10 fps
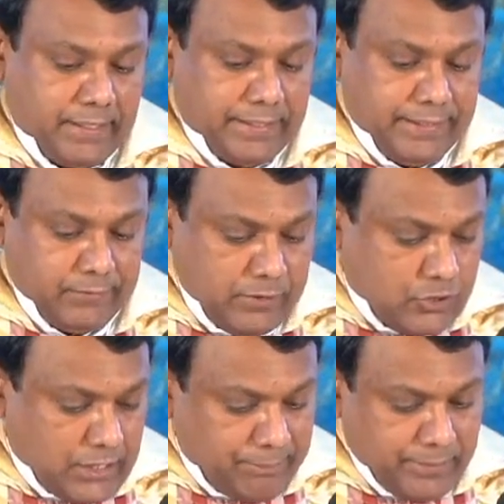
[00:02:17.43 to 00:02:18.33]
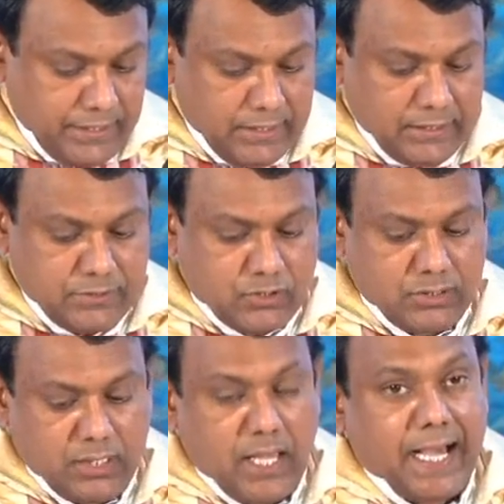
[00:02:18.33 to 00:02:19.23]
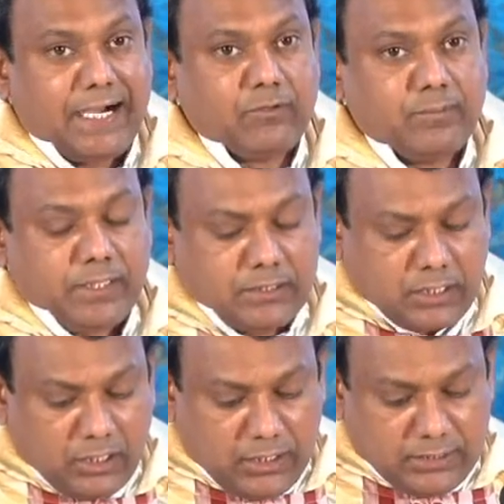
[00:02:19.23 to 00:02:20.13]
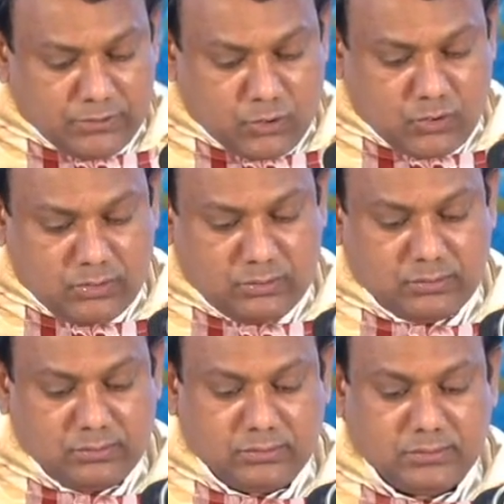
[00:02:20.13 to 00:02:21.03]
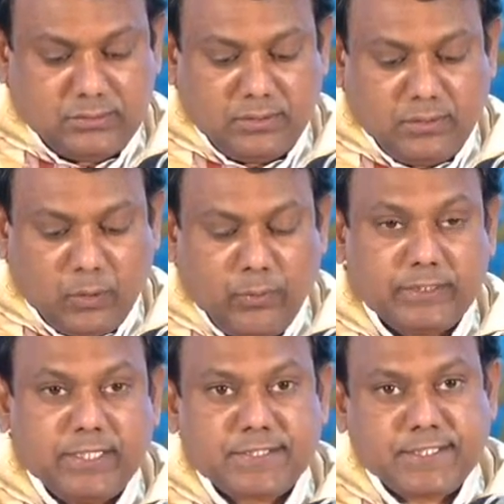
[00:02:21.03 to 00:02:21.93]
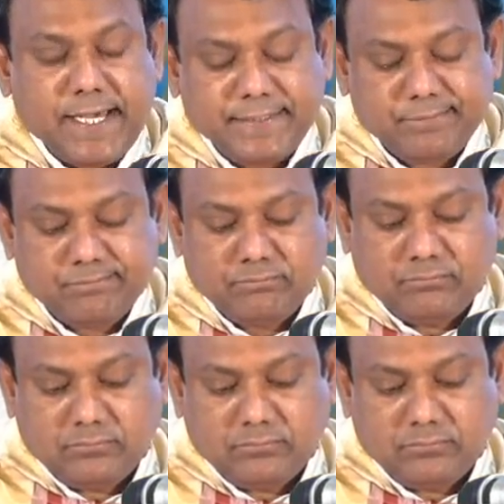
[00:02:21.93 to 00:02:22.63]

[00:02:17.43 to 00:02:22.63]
in which appears a woman clothed with the sun,